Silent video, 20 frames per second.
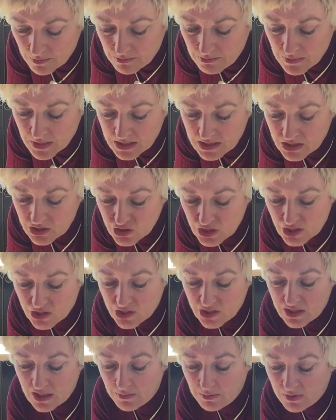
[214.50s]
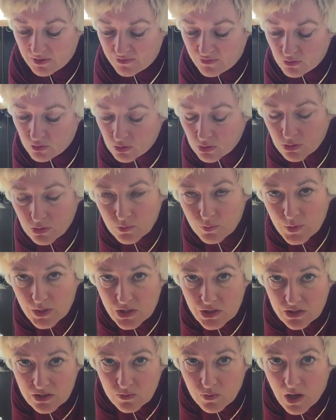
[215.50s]
My suggestion number 4,
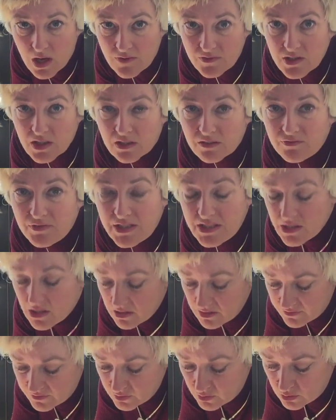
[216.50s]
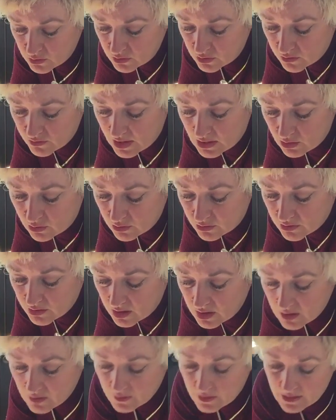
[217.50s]
which is what I've done a video for not that long
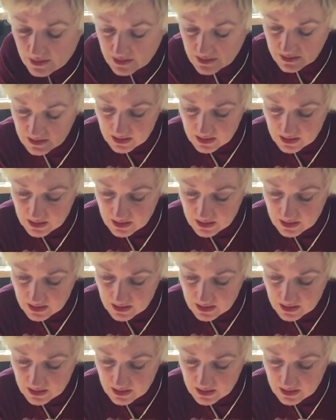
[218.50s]
ago, is